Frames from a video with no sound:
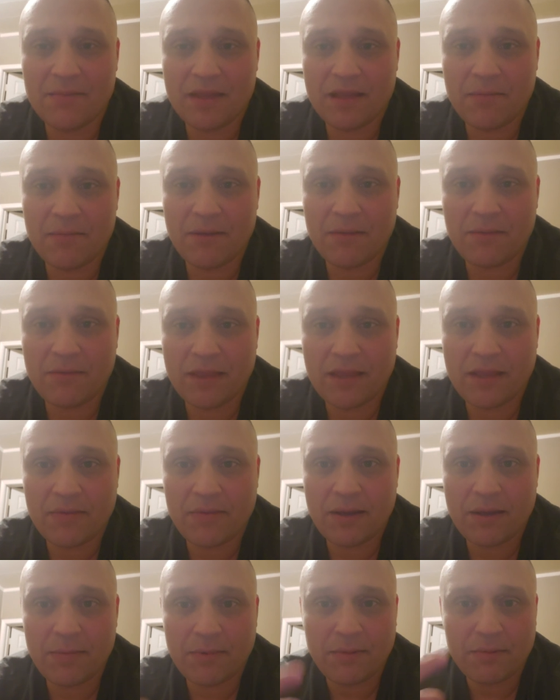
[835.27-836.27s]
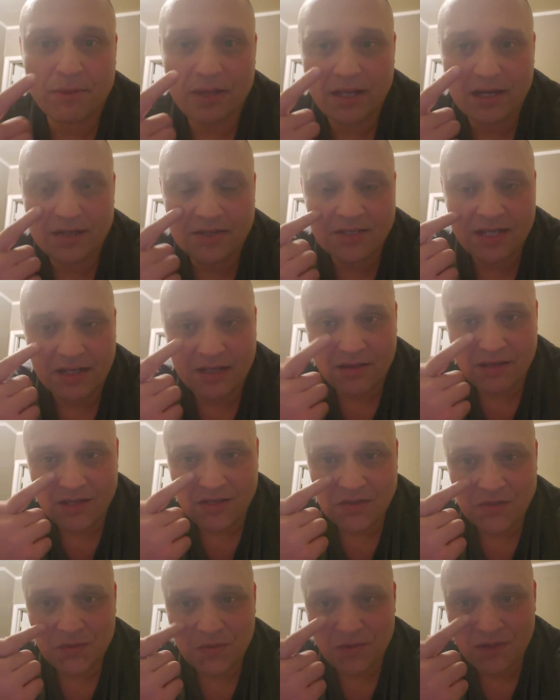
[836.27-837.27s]
They may be playing a
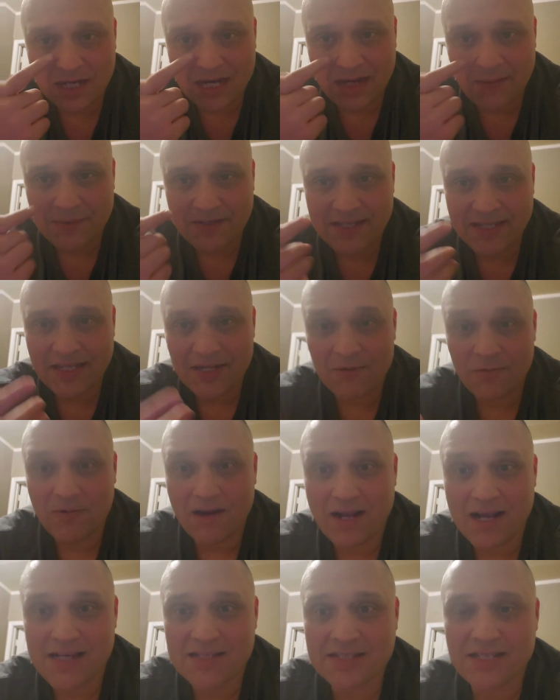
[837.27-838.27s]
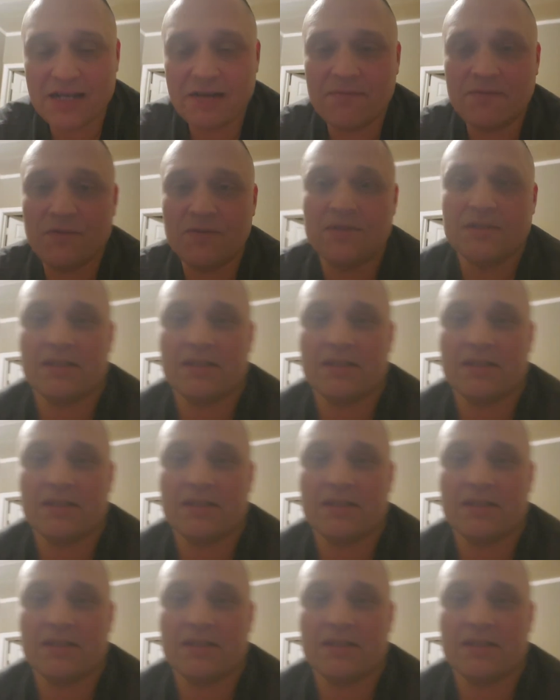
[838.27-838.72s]
psychological game to get a rise out of you,